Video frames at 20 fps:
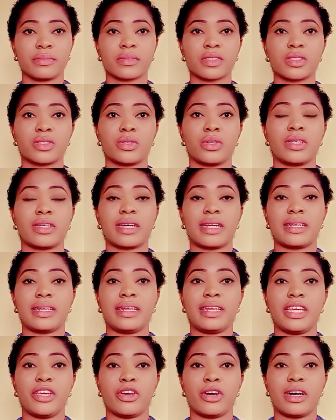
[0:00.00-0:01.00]
so you can
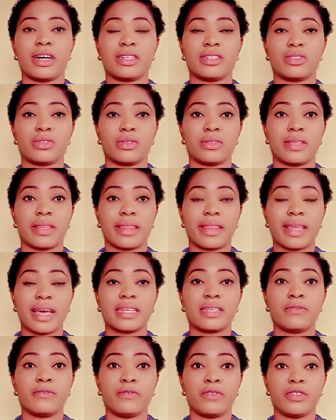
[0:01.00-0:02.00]
lay your hands on
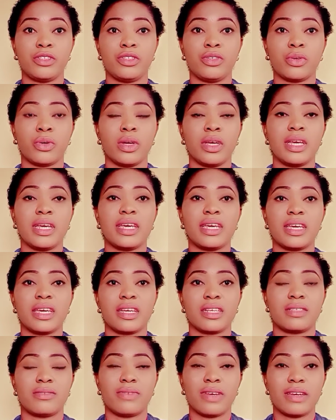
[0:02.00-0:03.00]
that video.
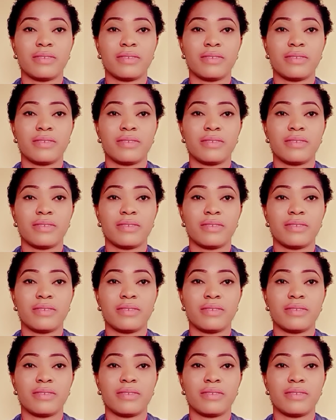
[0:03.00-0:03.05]
It's very,